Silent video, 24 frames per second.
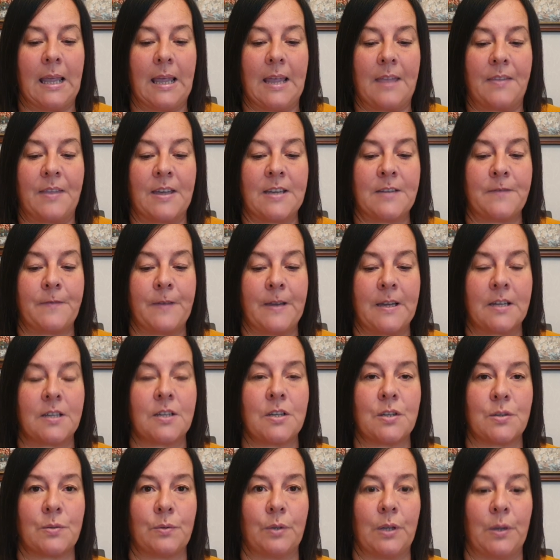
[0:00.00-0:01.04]
This verse
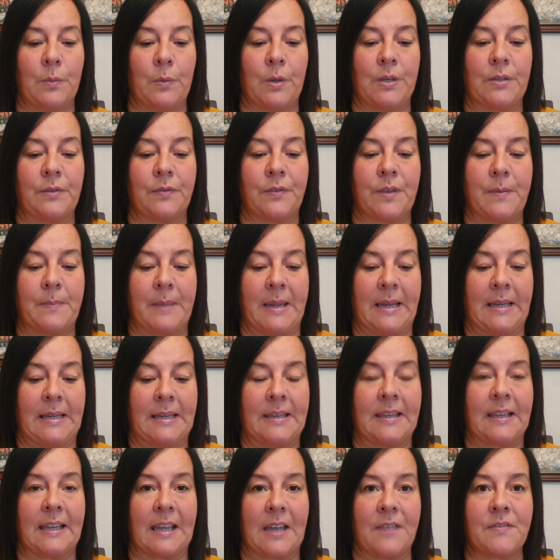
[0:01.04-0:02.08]
is only one of the many
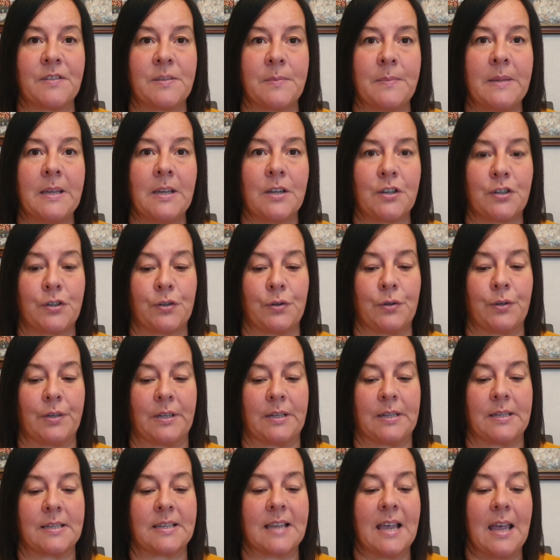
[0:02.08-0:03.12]
that gives me
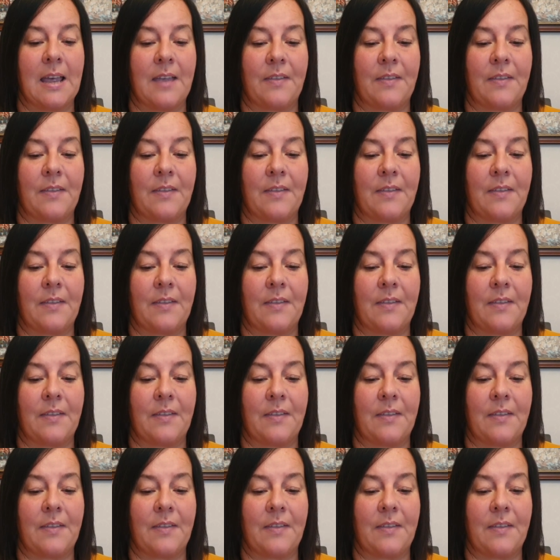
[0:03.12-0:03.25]
assurance